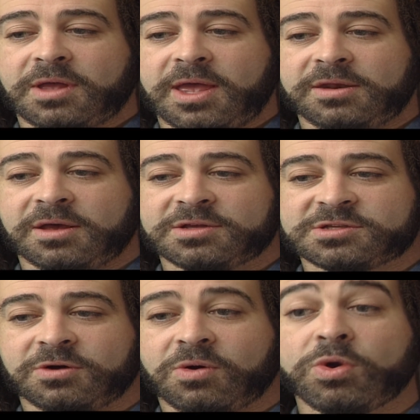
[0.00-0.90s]
And
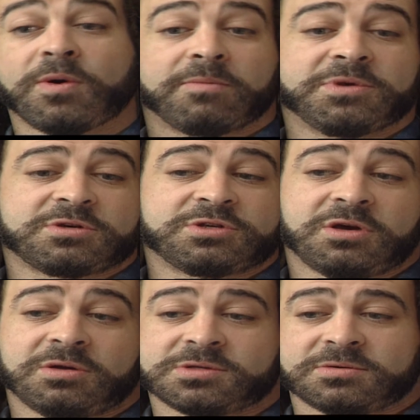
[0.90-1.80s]
so we wanted Mr.
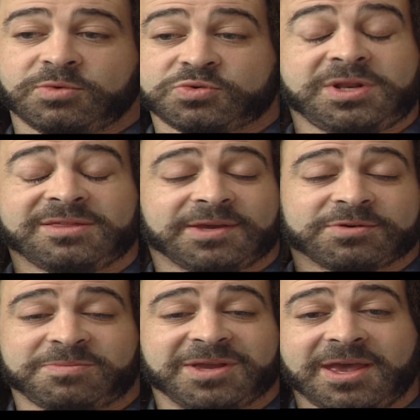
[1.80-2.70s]
Jones, which we didn't think
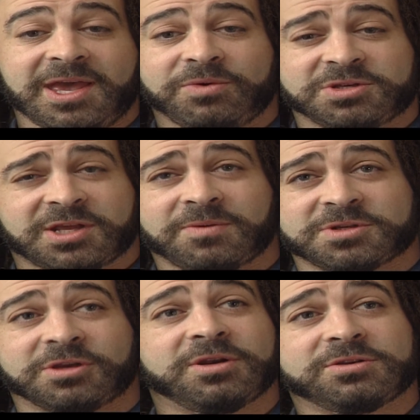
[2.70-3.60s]
was a big hit. We just thought it
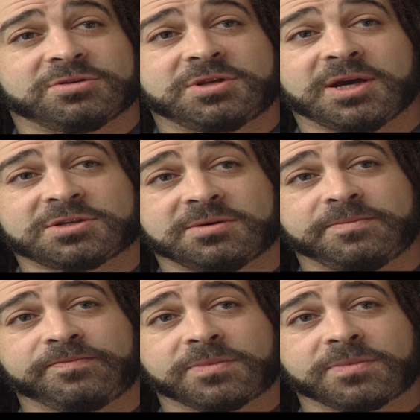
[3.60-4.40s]
was a good introduction.